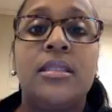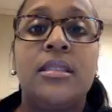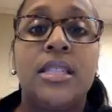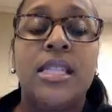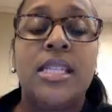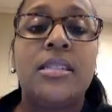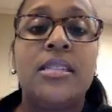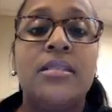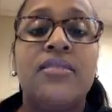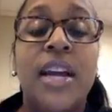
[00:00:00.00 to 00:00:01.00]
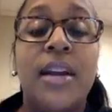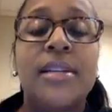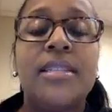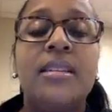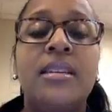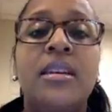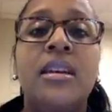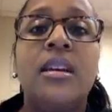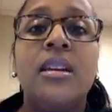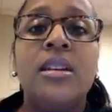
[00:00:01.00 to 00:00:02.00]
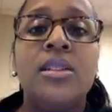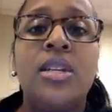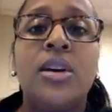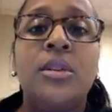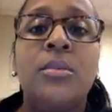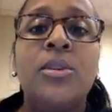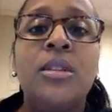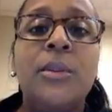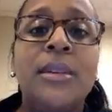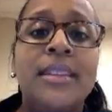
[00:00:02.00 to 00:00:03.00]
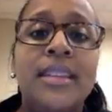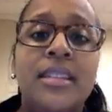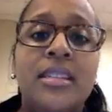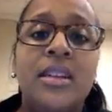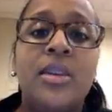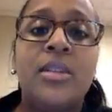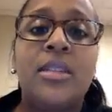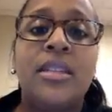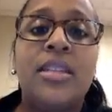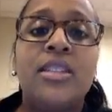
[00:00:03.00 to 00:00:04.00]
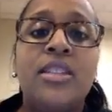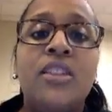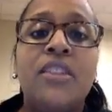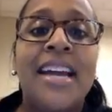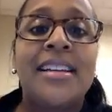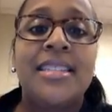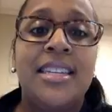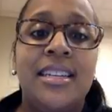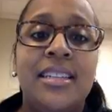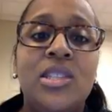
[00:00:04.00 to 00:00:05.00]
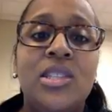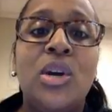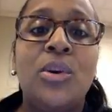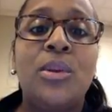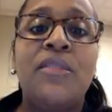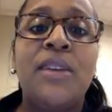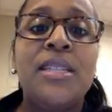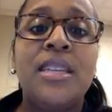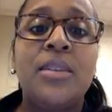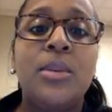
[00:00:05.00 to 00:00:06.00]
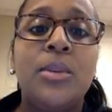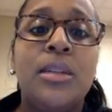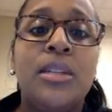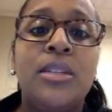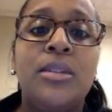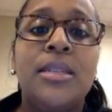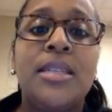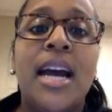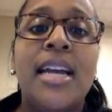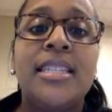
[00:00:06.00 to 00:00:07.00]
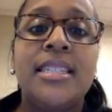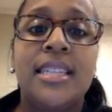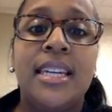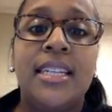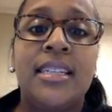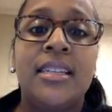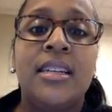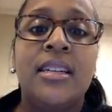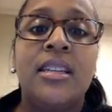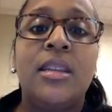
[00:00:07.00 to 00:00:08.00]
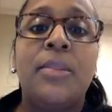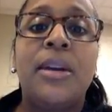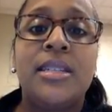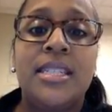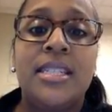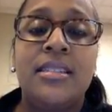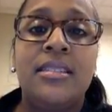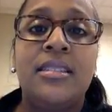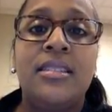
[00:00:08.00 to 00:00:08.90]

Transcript: disease virus. So the most important thing to know is that there's no vaccine. So the first thing we want to do is isolate the person.